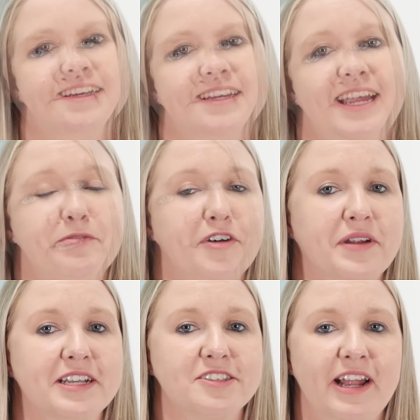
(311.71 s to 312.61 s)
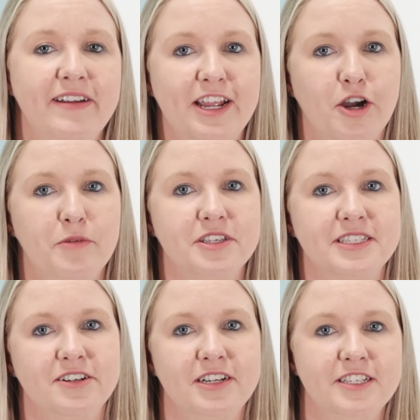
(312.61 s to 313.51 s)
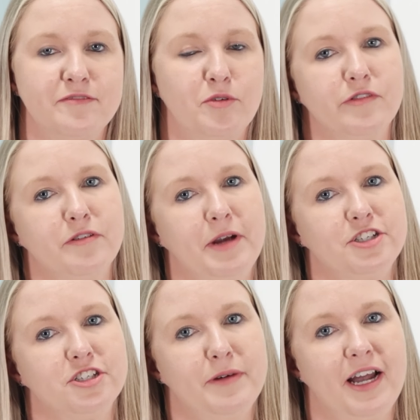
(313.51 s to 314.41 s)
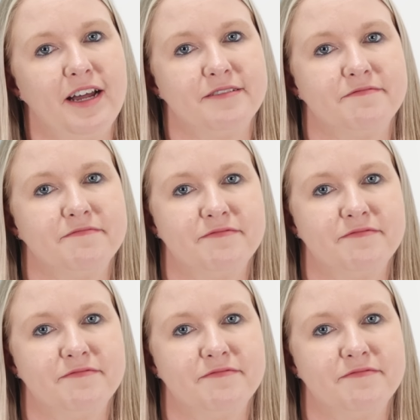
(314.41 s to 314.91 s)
Keep following us on our e-commerce series for more information about